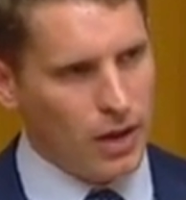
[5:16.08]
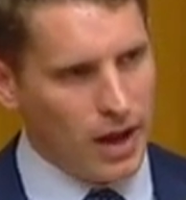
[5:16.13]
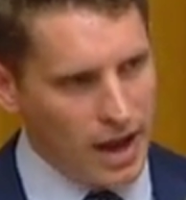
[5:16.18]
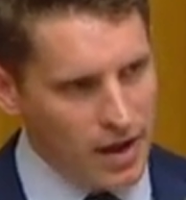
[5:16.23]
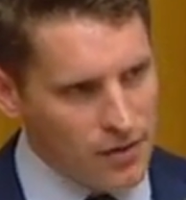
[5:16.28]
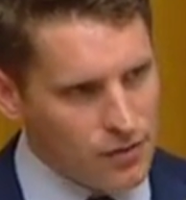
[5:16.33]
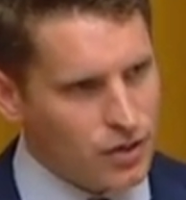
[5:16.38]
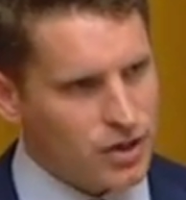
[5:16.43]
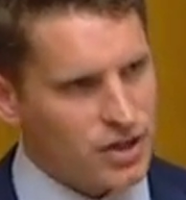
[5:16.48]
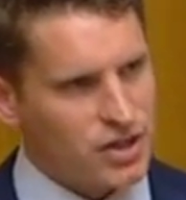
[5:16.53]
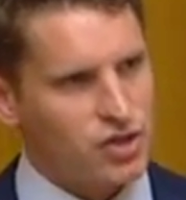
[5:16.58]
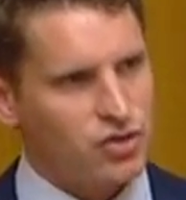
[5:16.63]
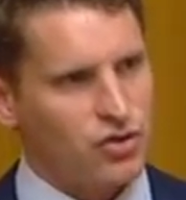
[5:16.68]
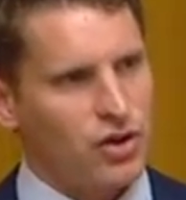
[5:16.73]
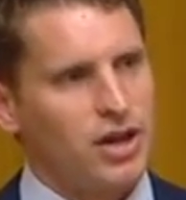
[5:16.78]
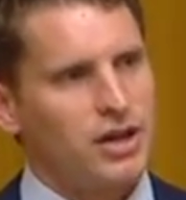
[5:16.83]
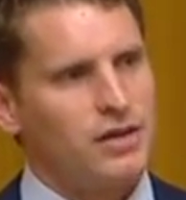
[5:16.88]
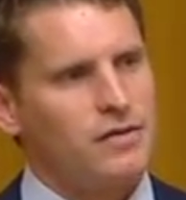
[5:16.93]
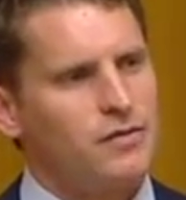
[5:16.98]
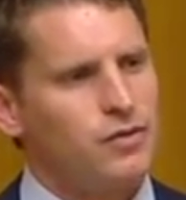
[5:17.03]
every
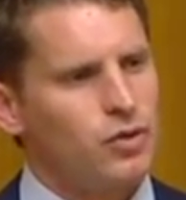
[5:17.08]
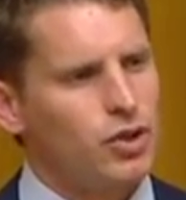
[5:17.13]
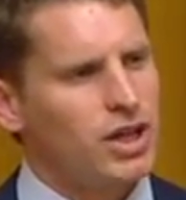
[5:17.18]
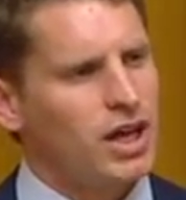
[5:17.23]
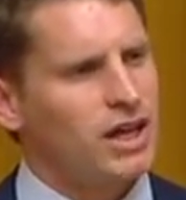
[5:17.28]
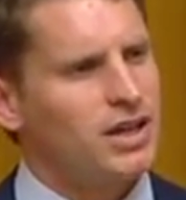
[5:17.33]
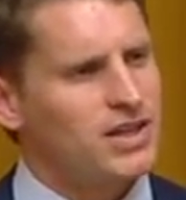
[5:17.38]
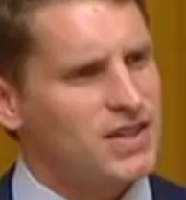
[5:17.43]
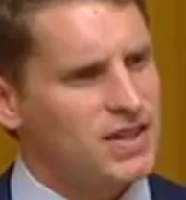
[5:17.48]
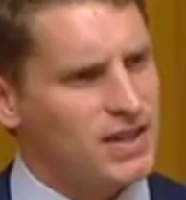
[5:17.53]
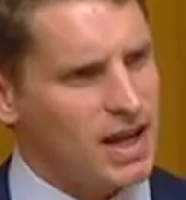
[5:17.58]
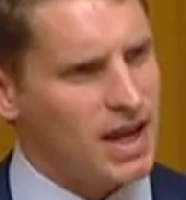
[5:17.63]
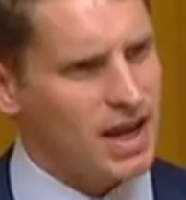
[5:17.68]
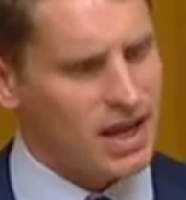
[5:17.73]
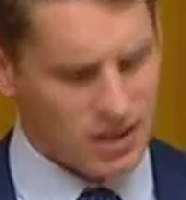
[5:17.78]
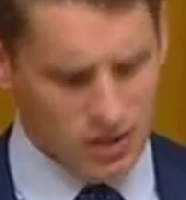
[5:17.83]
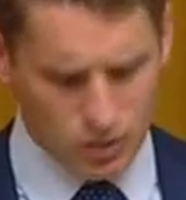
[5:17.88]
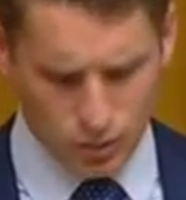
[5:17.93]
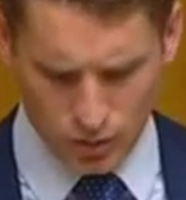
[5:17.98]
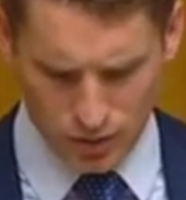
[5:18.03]
Australian fully
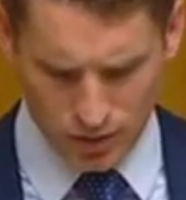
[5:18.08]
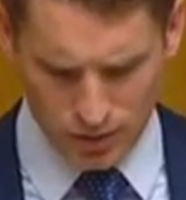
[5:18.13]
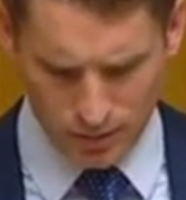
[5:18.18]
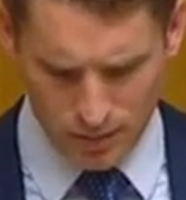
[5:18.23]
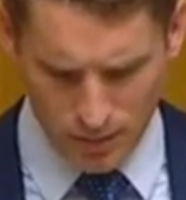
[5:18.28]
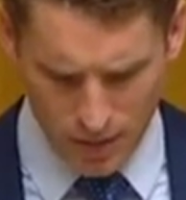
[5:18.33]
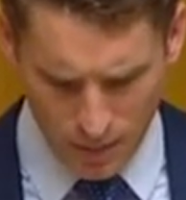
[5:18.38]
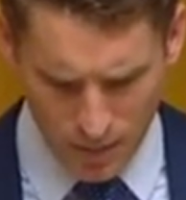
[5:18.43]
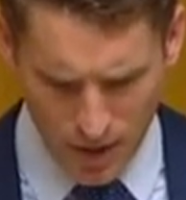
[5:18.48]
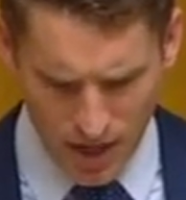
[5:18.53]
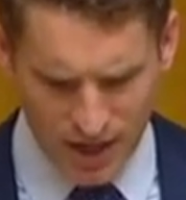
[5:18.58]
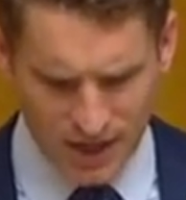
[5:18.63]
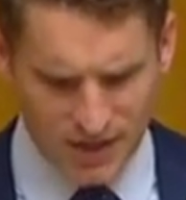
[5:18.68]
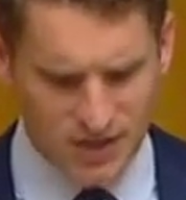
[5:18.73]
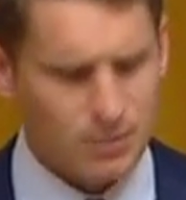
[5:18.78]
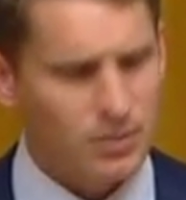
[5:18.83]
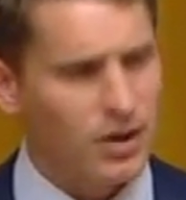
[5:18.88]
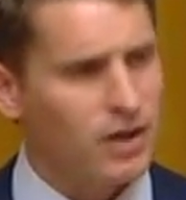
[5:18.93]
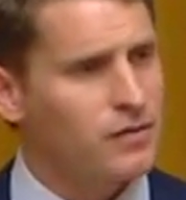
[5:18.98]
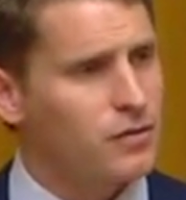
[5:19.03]
understands what it
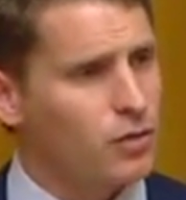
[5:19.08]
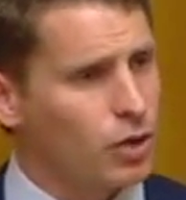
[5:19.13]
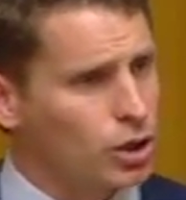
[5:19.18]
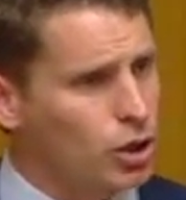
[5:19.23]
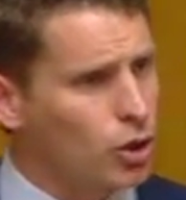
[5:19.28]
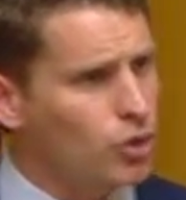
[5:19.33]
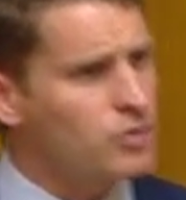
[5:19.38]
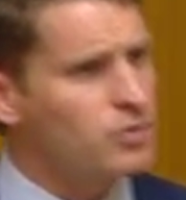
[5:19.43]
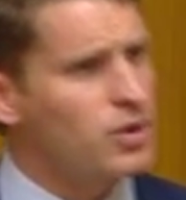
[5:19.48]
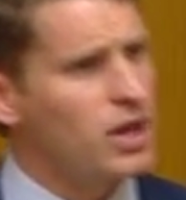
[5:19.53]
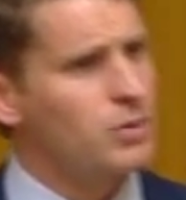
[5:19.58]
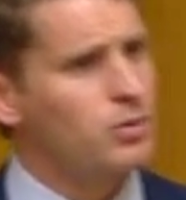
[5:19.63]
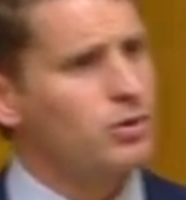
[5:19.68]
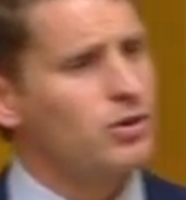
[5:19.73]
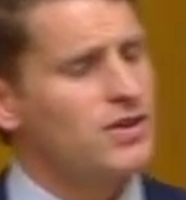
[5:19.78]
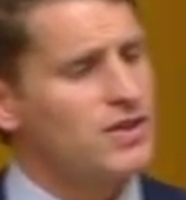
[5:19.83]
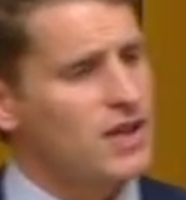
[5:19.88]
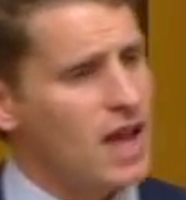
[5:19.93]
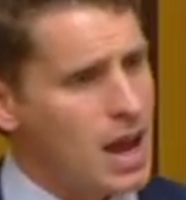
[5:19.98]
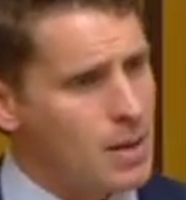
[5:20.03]
means, but for a lot of people
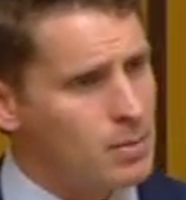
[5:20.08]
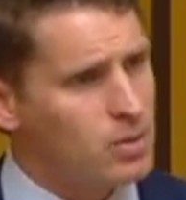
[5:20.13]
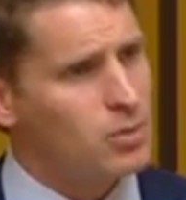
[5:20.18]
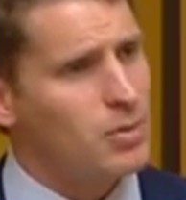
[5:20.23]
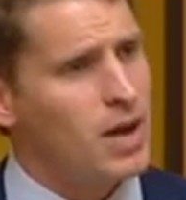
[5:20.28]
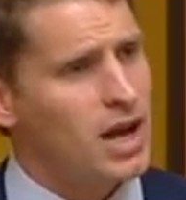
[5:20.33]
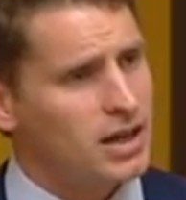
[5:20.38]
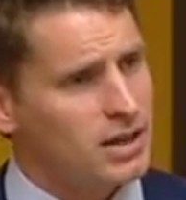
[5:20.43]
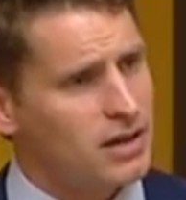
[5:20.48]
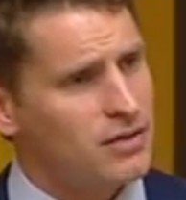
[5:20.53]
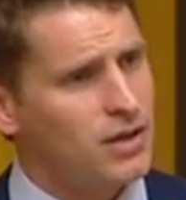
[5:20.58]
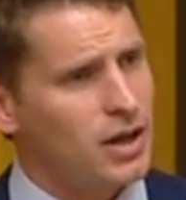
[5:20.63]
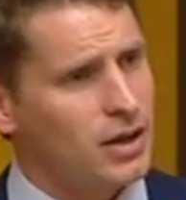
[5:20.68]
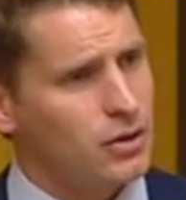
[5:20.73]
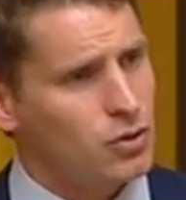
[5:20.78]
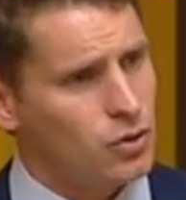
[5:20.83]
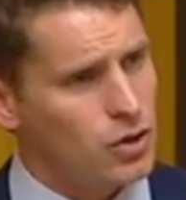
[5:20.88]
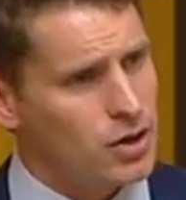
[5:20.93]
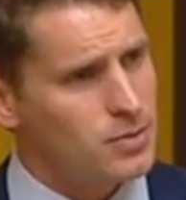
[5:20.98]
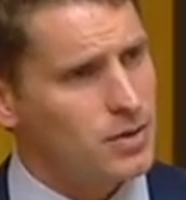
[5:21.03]
it's emblematic of
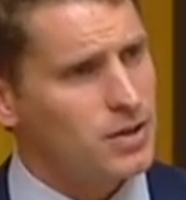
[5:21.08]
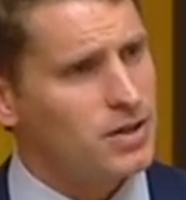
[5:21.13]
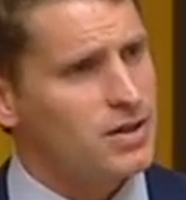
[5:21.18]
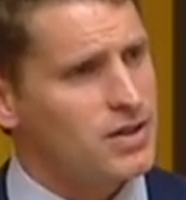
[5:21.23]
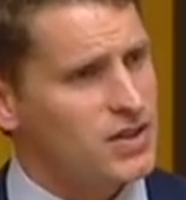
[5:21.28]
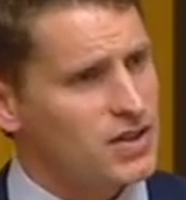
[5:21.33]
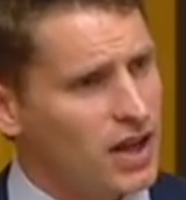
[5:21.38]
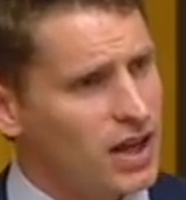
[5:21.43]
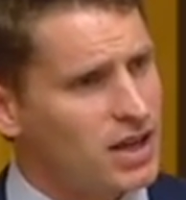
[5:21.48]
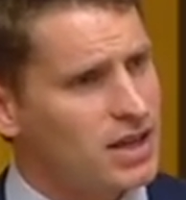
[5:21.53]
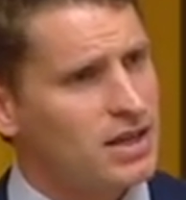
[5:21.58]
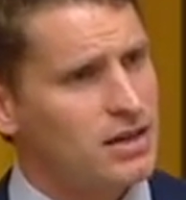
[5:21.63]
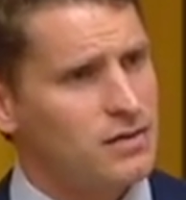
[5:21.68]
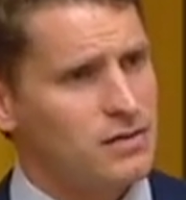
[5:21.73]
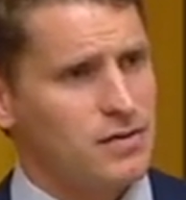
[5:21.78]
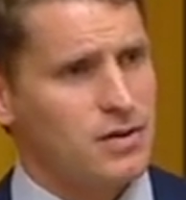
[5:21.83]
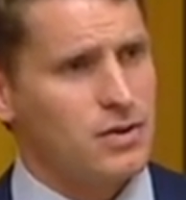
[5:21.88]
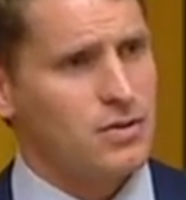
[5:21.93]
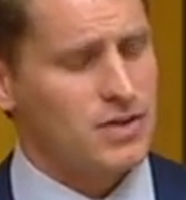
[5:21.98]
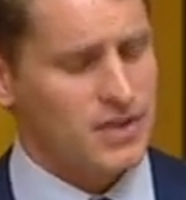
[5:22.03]
that creeping state
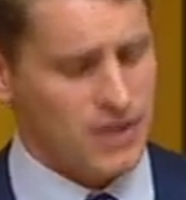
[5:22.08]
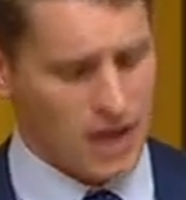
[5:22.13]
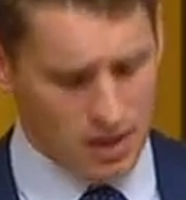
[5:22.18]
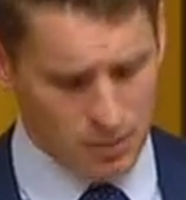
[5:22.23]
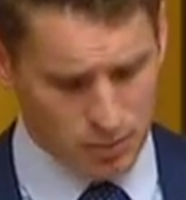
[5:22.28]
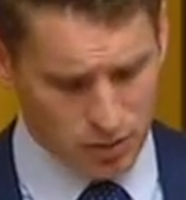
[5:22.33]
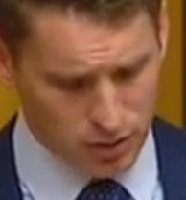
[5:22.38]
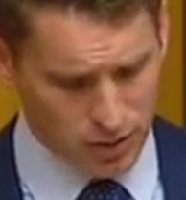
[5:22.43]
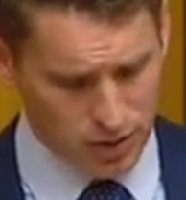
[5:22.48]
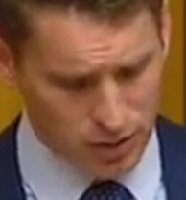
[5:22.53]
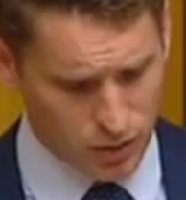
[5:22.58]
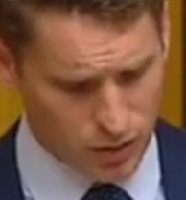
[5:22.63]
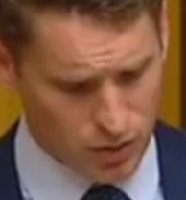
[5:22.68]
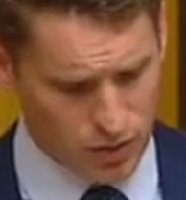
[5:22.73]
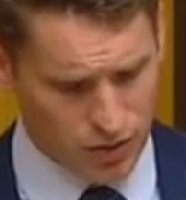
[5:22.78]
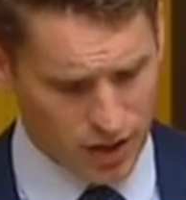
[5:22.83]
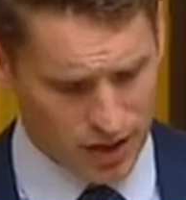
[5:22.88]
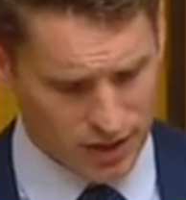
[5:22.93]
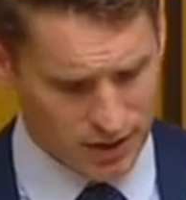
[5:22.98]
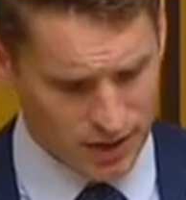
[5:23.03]
interference and political
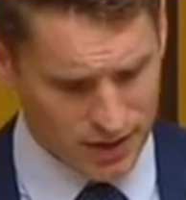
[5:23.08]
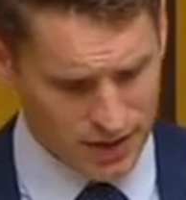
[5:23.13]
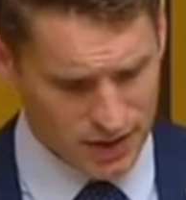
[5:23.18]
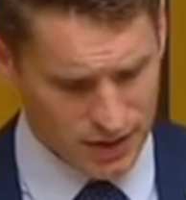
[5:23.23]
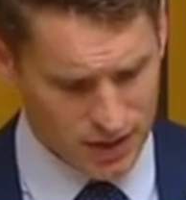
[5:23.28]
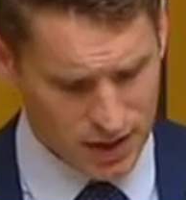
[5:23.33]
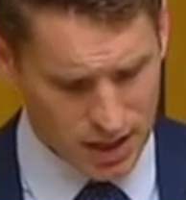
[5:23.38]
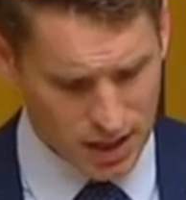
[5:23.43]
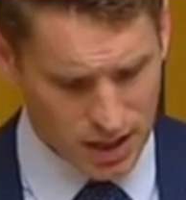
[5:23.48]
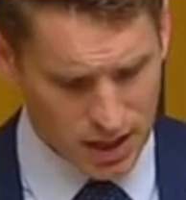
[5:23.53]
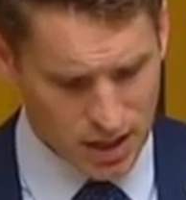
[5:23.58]
correctness.